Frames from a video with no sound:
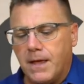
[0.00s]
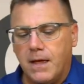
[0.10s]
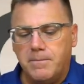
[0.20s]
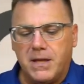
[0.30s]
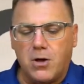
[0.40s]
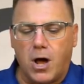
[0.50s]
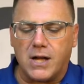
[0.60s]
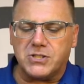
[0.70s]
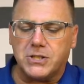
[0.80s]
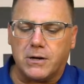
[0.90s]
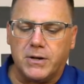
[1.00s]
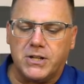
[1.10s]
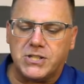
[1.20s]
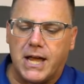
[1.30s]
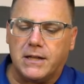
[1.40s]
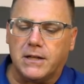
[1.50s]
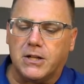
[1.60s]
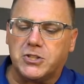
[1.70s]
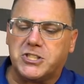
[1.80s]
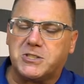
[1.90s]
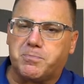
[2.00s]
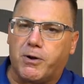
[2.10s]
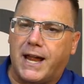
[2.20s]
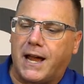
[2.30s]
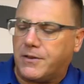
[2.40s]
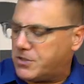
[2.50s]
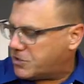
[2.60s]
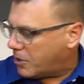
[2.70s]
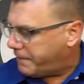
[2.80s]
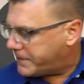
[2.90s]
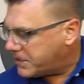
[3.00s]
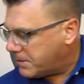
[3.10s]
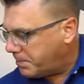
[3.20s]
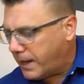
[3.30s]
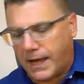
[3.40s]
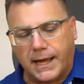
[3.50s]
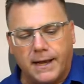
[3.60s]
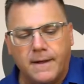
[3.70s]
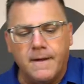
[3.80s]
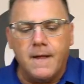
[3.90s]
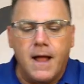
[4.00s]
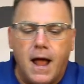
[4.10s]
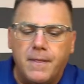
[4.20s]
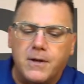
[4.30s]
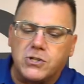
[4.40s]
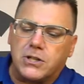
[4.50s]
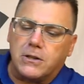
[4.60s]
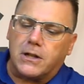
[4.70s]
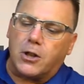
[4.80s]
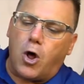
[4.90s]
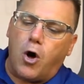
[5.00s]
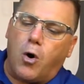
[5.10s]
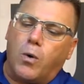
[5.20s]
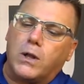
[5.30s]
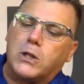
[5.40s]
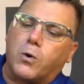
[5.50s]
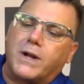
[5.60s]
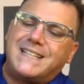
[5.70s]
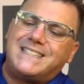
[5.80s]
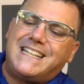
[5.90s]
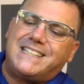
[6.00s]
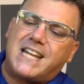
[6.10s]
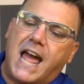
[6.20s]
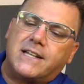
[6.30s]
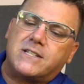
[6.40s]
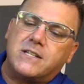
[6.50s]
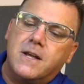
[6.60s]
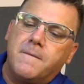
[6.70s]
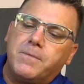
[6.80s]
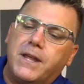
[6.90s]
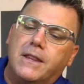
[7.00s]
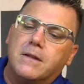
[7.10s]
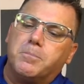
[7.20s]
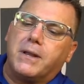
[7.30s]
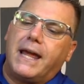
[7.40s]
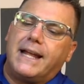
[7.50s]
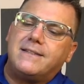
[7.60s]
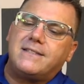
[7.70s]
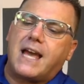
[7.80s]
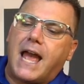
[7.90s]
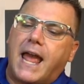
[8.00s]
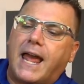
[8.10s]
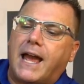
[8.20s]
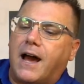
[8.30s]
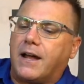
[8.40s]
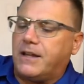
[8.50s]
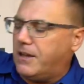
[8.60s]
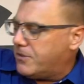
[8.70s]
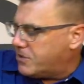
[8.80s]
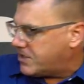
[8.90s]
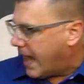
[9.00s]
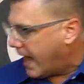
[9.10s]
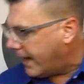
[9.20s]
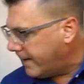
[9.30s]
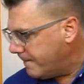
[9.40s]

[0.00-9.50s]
because there is a little spring on the surface of the blade, and there's a little hole or a detent in the blade tang on either side.